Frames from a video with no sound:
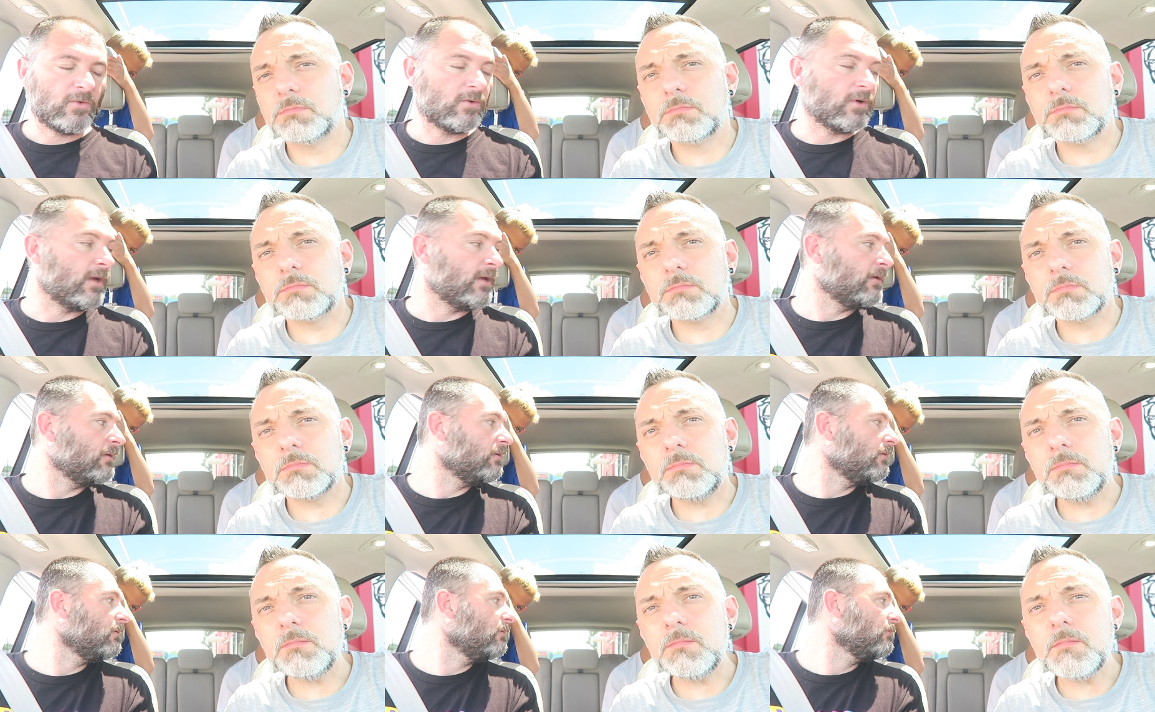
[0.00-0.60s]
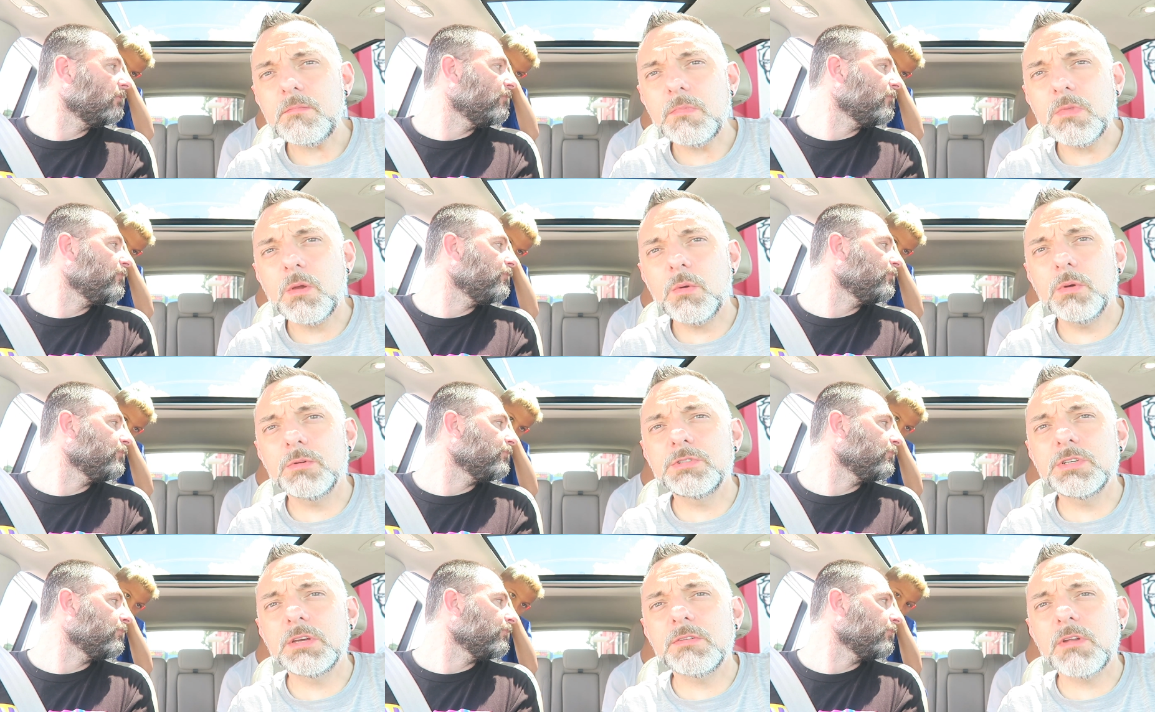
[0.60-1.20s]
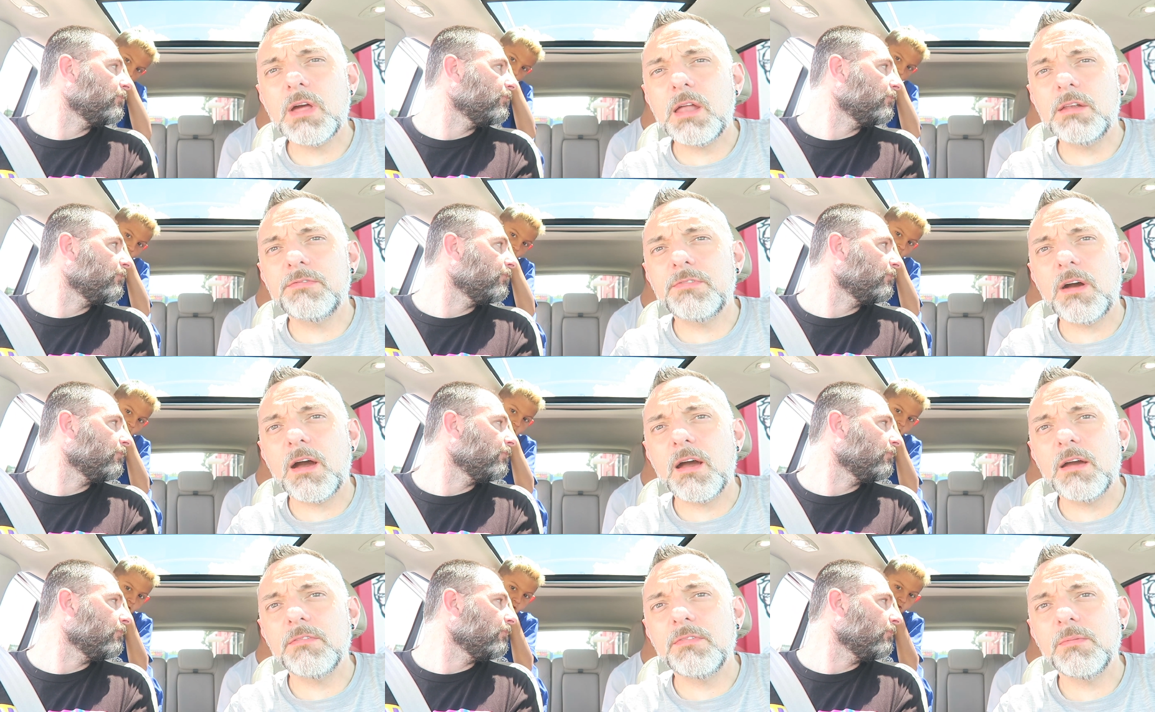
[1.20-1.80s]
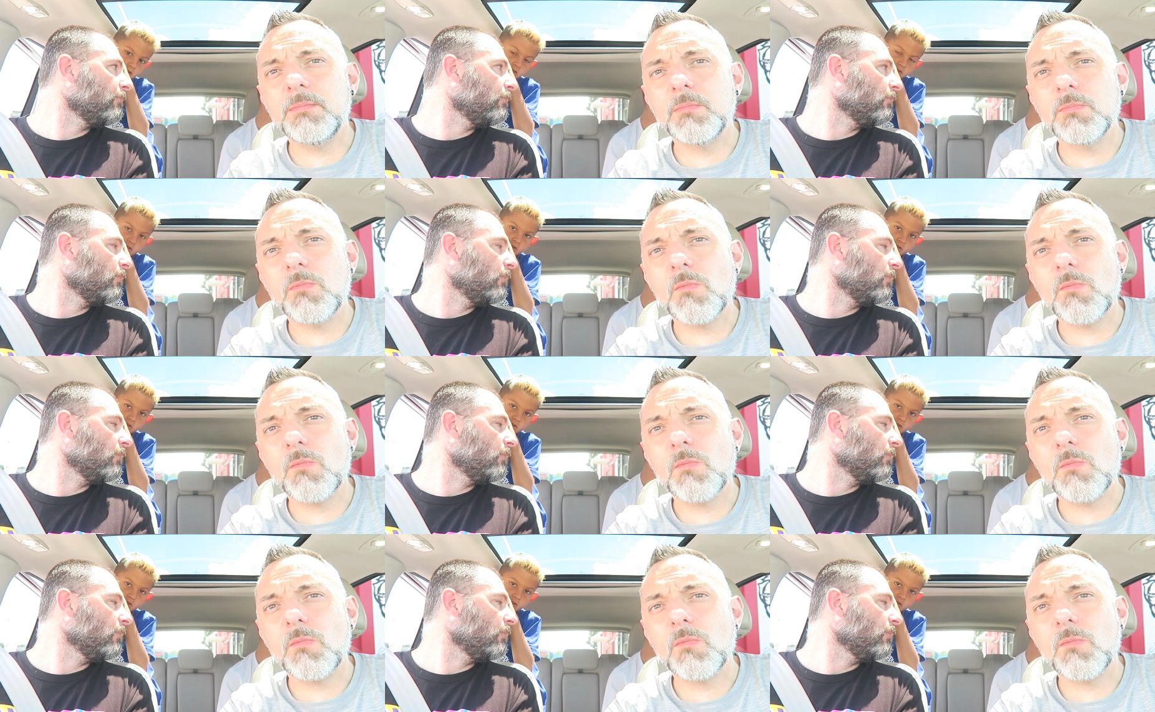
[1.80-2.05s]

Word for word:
Speaker 1: Right. What would you give it out of five?